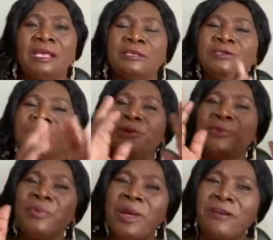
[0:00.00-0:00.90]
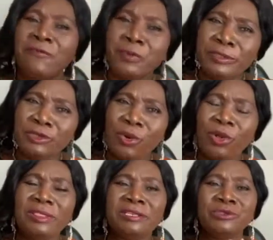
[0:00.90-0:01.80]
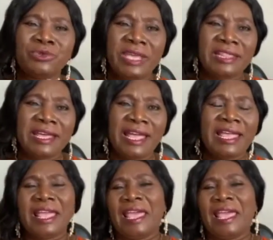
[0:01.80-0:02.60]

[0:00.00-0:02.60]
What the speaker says: So I've put all this together